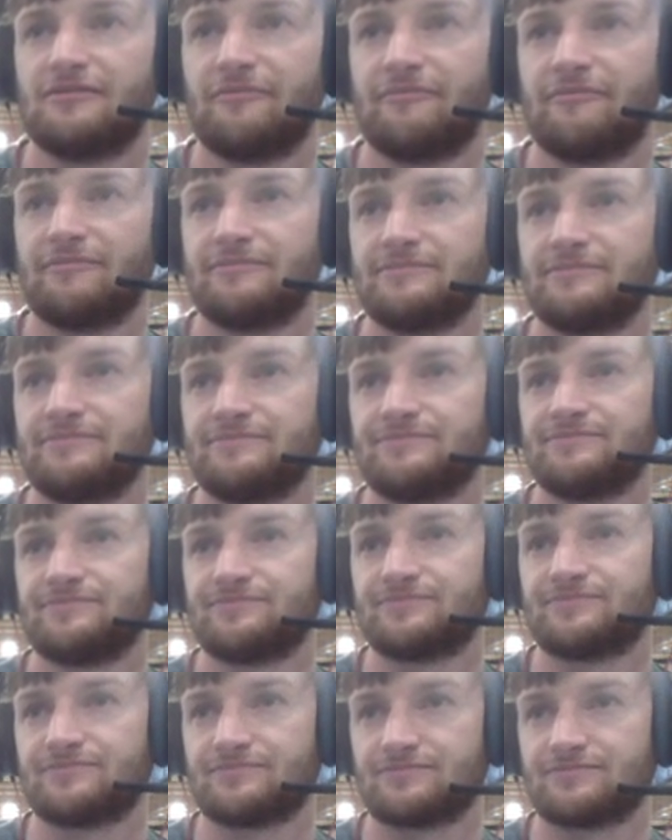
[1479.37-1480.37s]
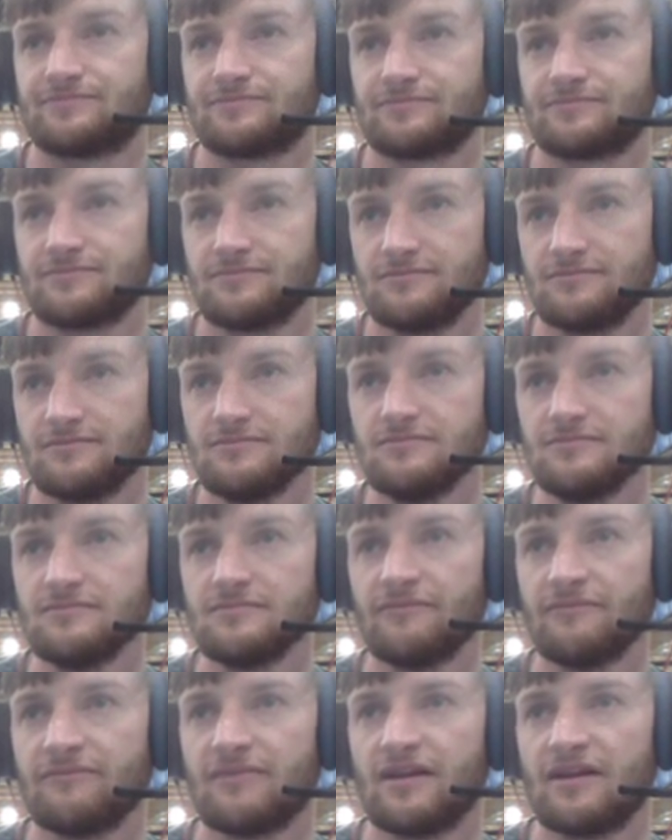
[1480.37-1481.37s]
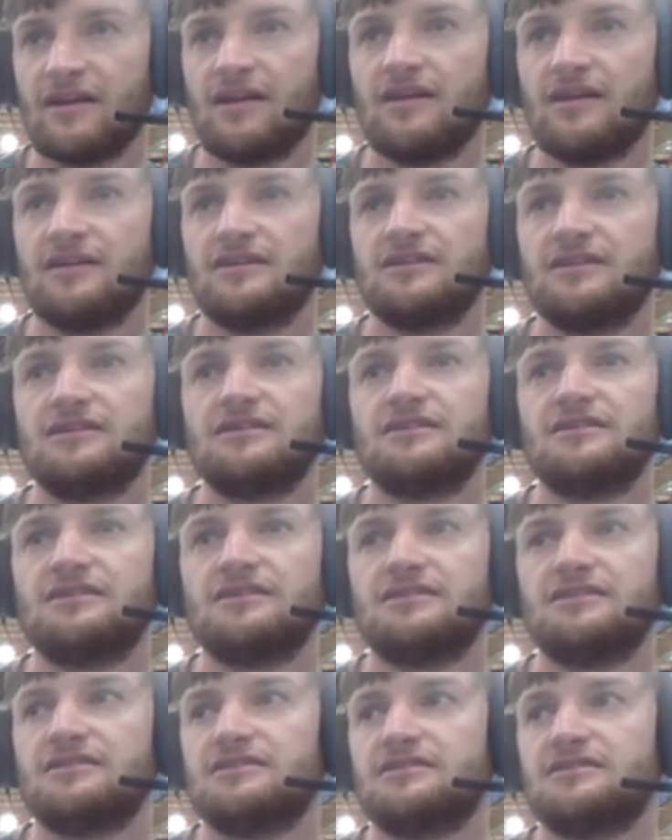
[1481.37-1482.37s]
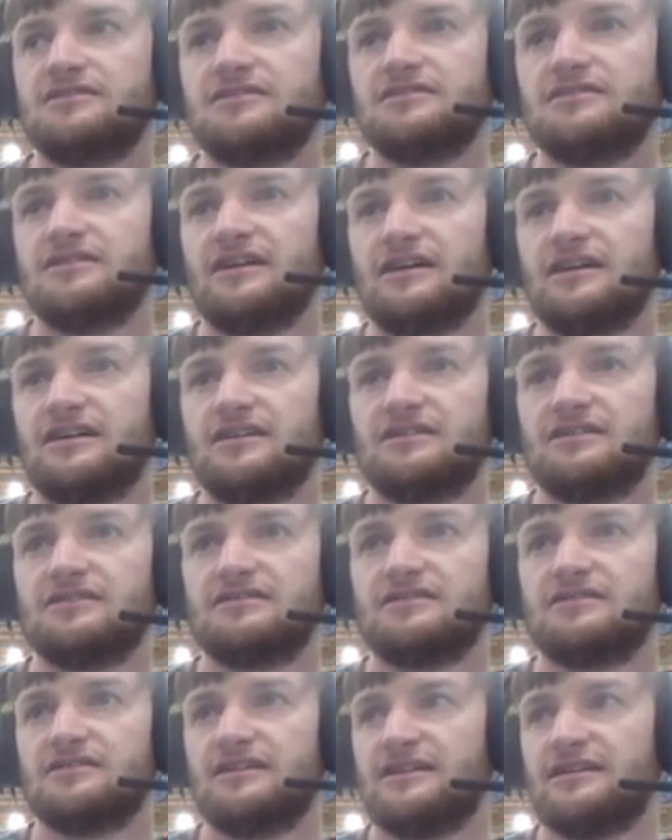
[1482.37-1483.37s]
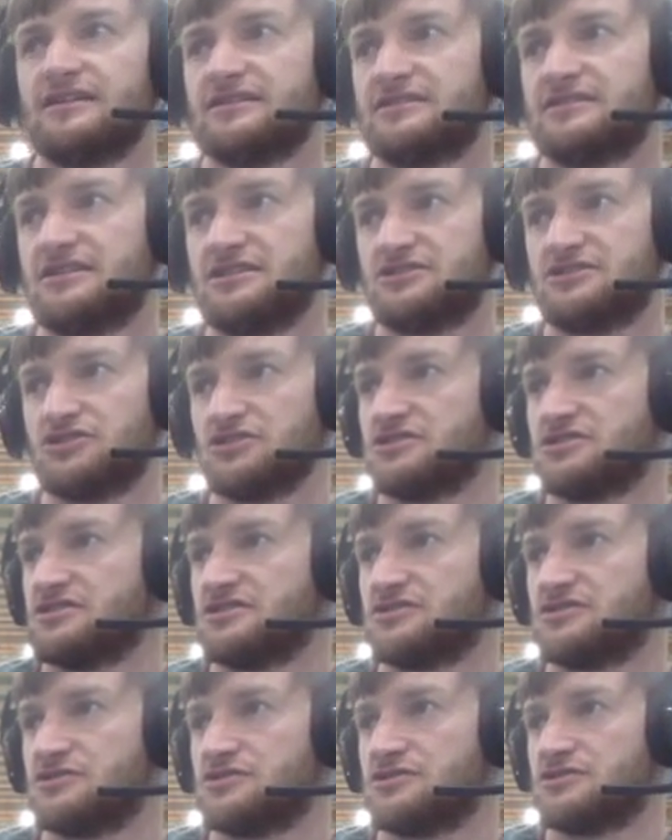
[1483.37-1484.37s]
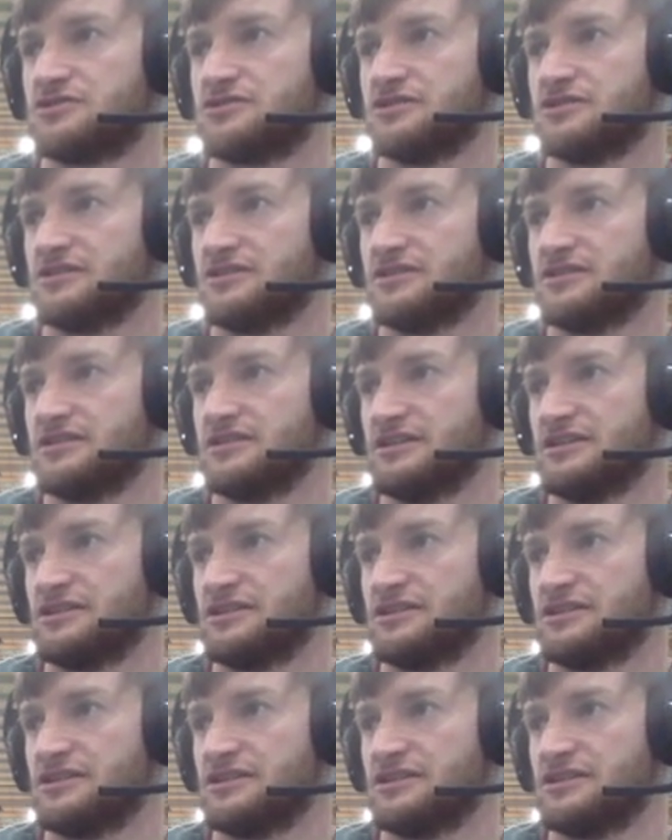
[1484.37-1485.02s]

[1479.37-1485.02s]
And Twiggs on the 30 or 40 or whatever. He finds Travis.